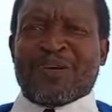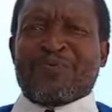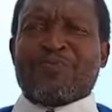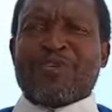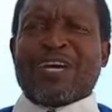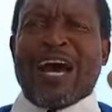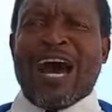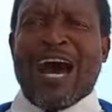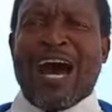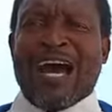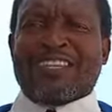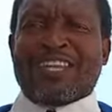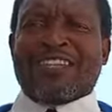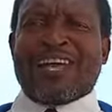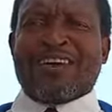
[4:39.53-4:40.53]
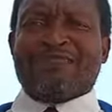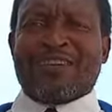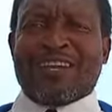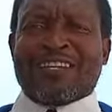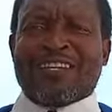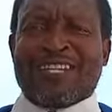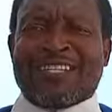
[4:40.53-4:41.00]
We are the
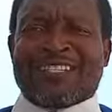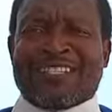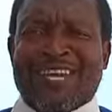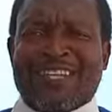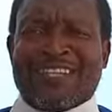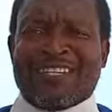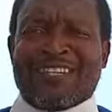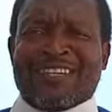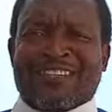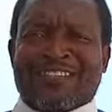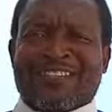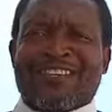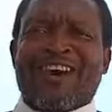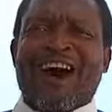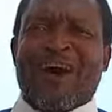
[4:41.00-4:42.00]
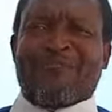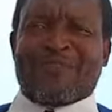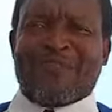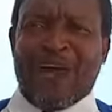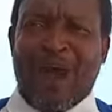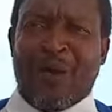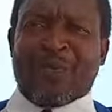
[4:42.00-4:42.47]
direct descendants of
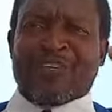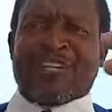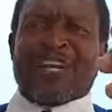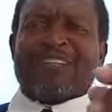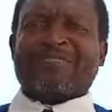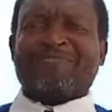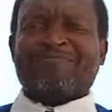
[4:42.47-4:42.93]
Yahawashah.